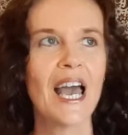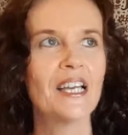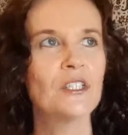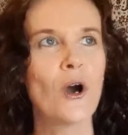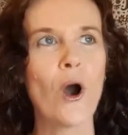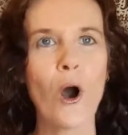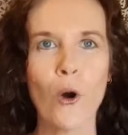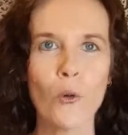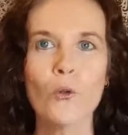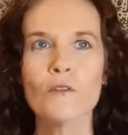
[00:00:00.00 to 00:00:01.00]
And
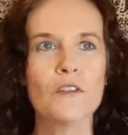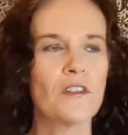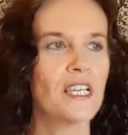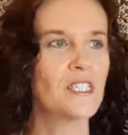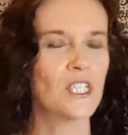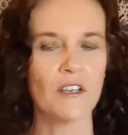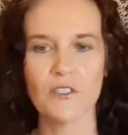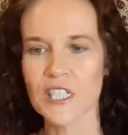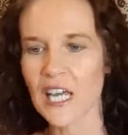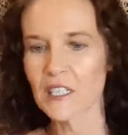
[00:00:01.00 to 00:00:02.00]
all of the things that
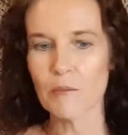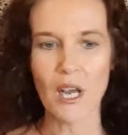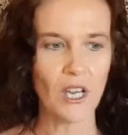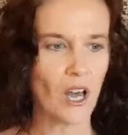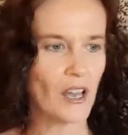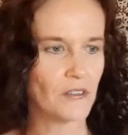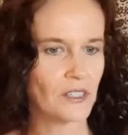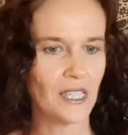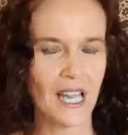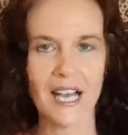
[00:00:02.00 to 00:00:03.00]
I've done in my life
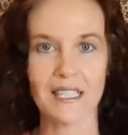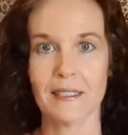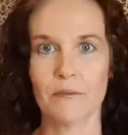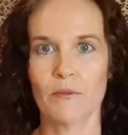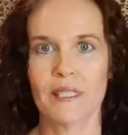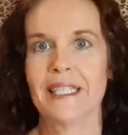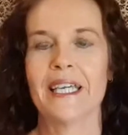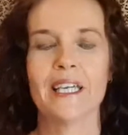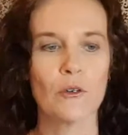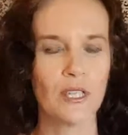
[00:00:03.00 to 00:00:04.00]
in the last
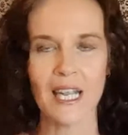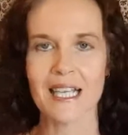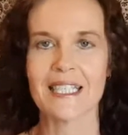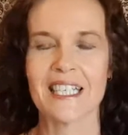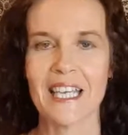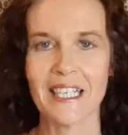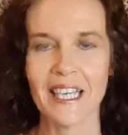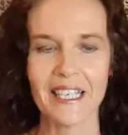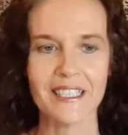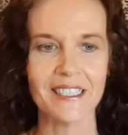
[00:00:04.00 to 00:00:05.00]
year or the last
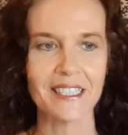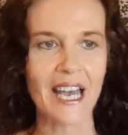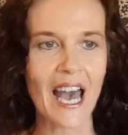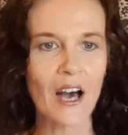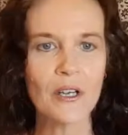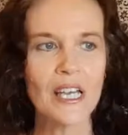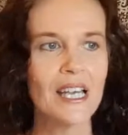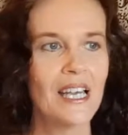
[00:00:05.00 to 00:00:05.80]
10 years, and how,